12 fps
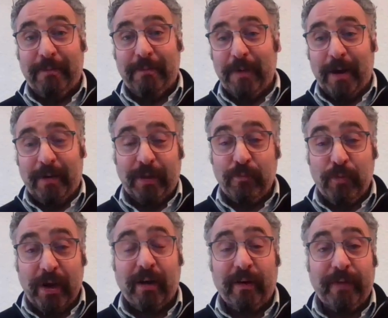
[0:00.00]
I think
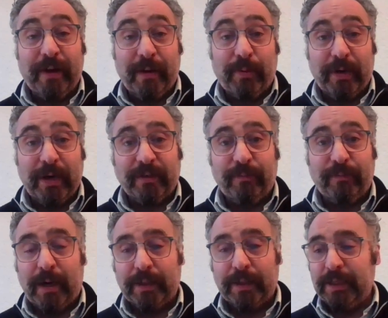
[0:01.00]
we are a very progressive
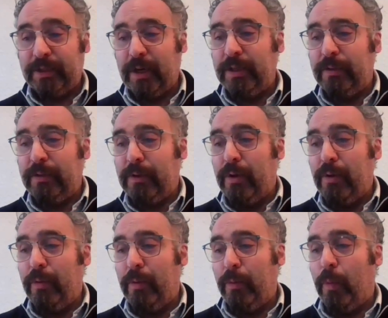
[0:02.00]
party. So I don't
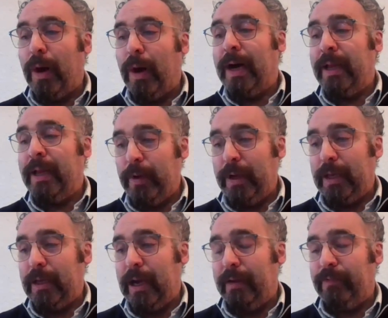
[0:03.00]
know why
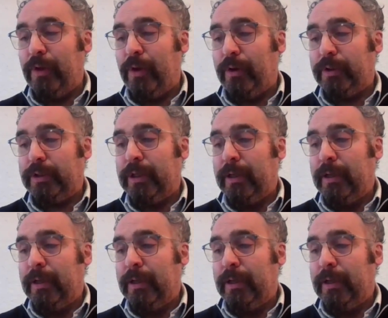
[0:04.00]
we have not,